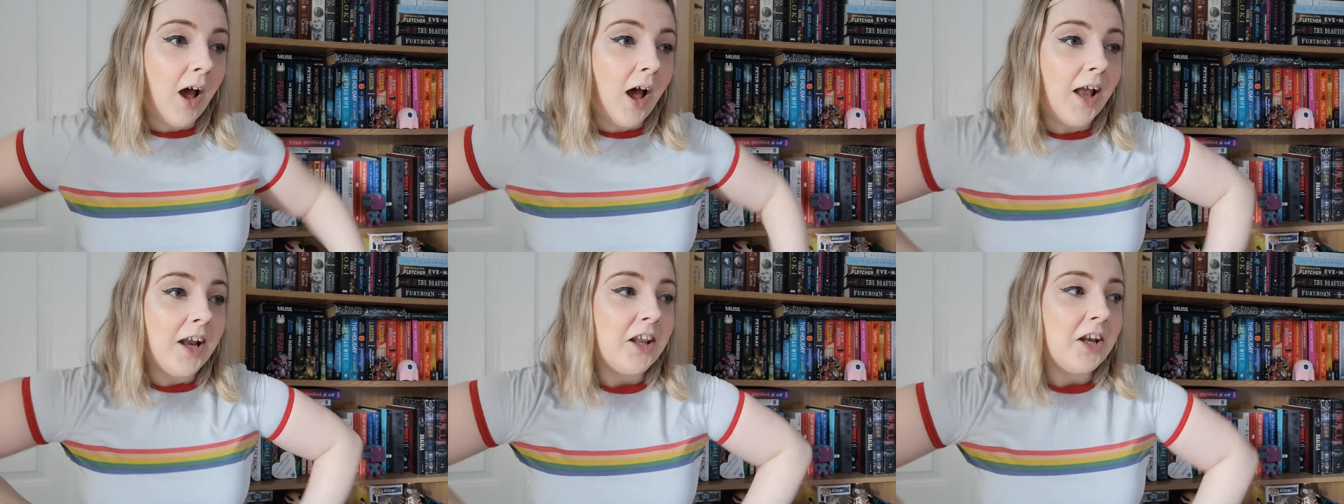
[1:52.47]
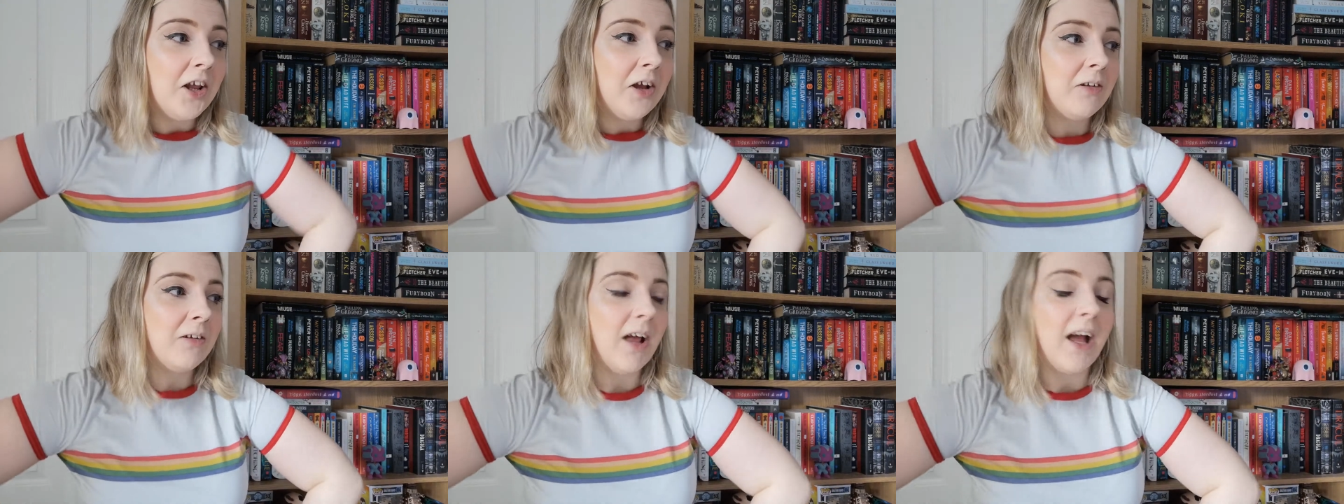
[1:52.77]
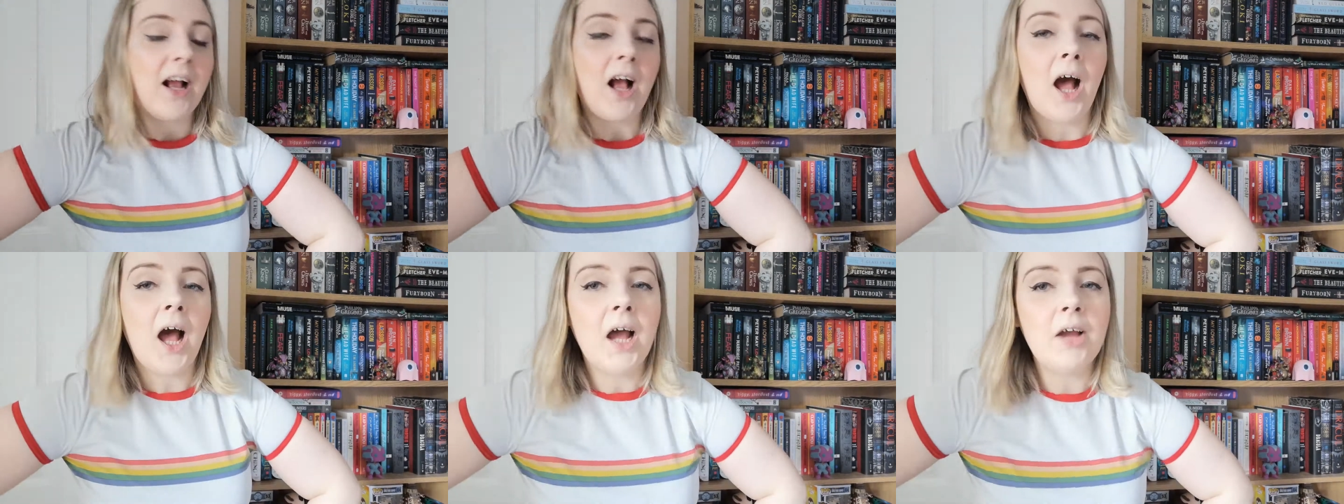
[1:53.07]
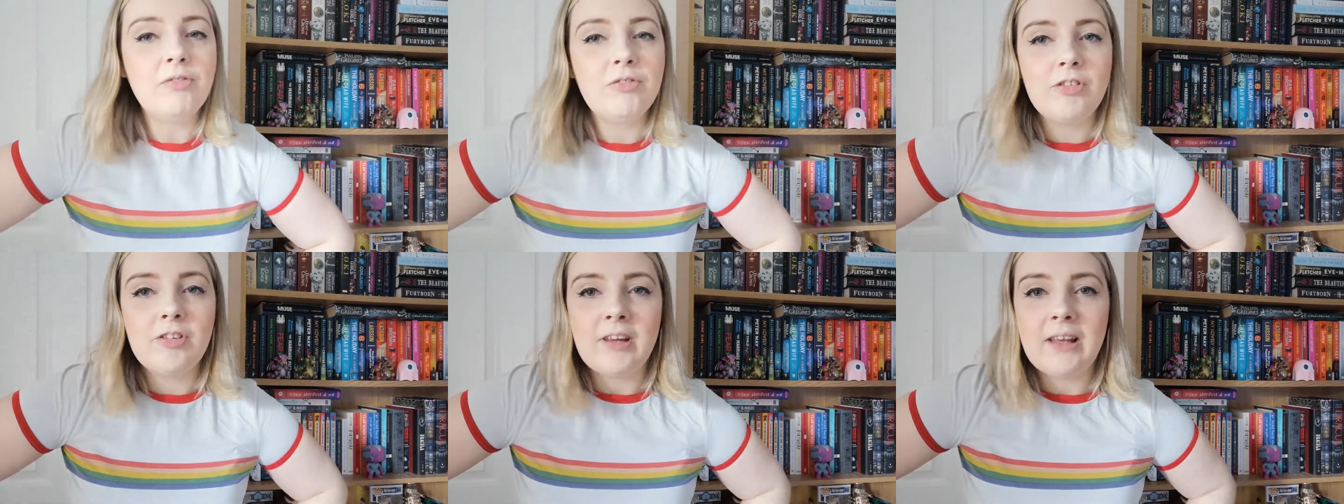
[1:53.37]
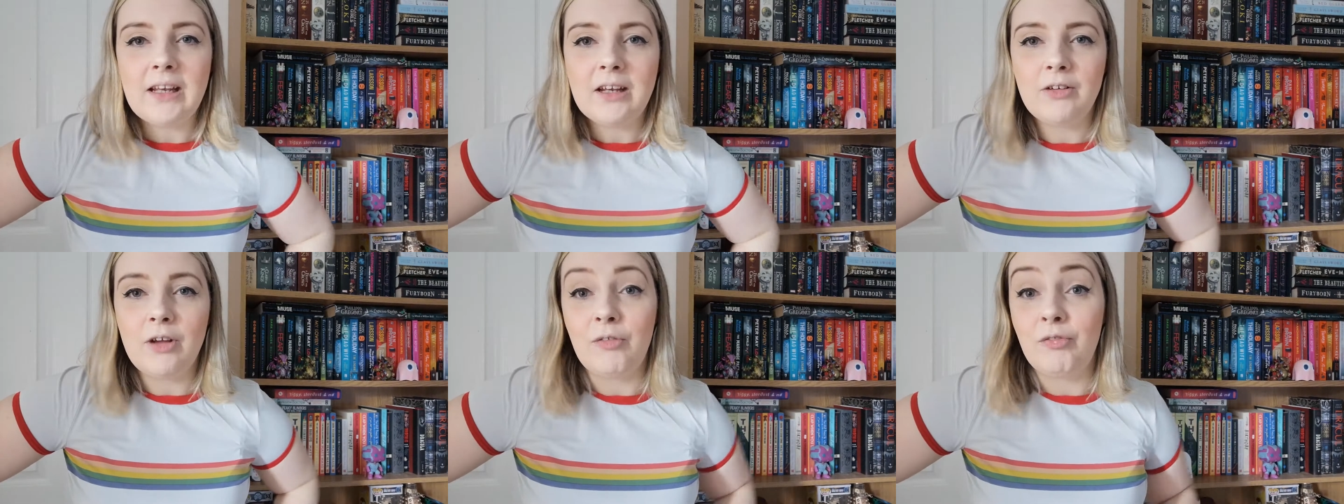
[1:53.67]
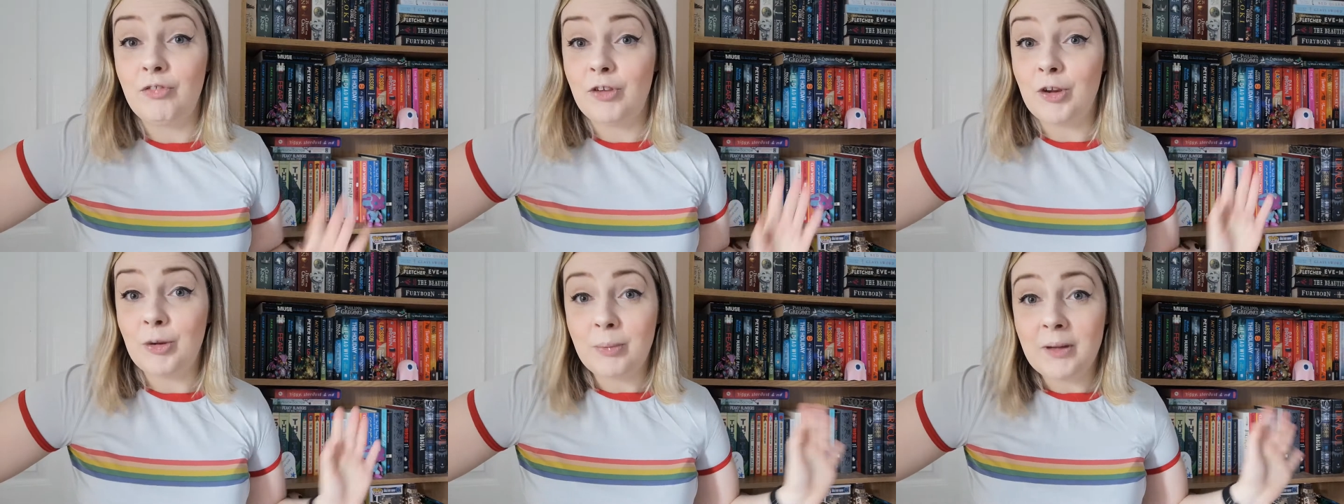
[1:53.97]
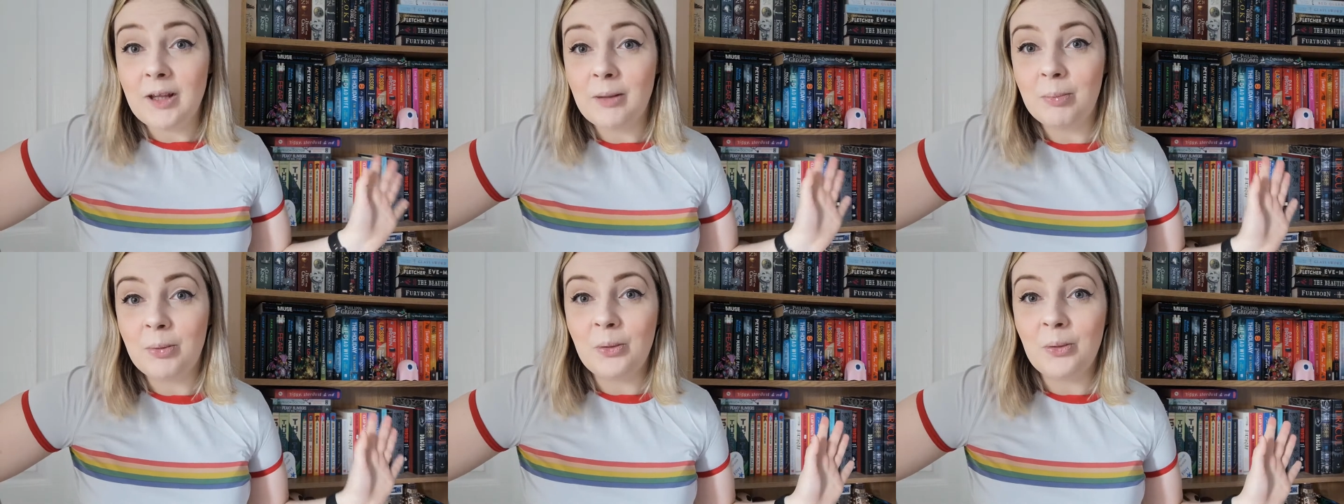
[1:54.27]
I don't know, like, I've seen a few
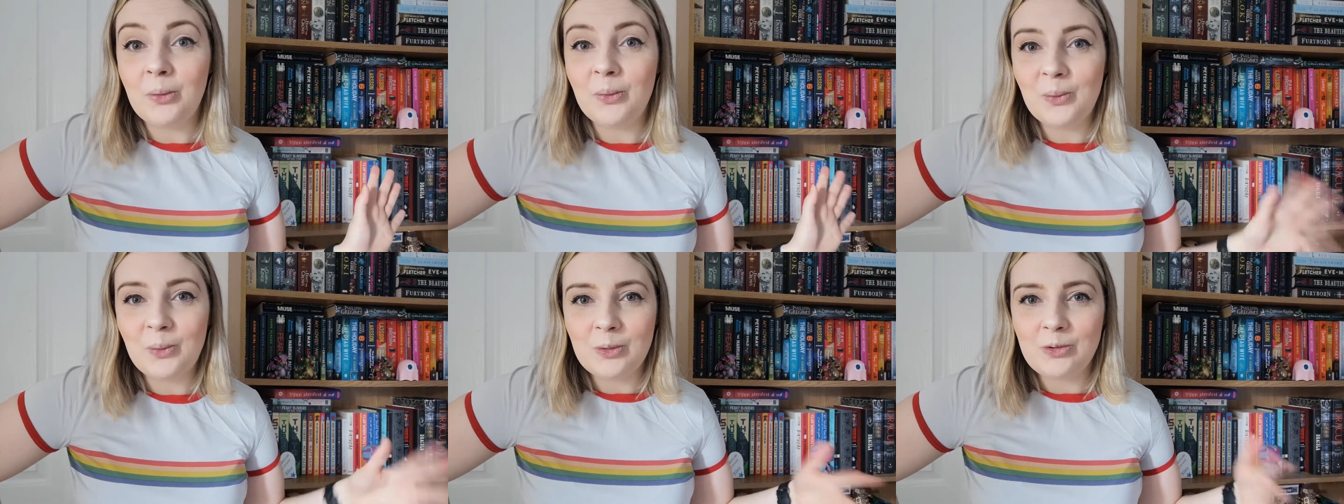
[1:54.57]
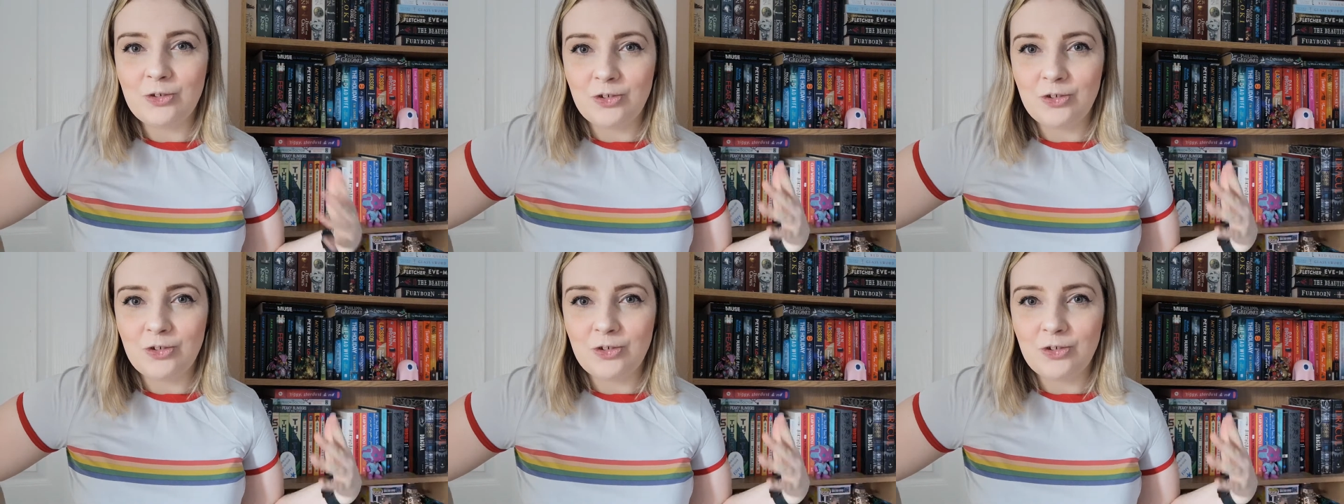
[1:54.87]
people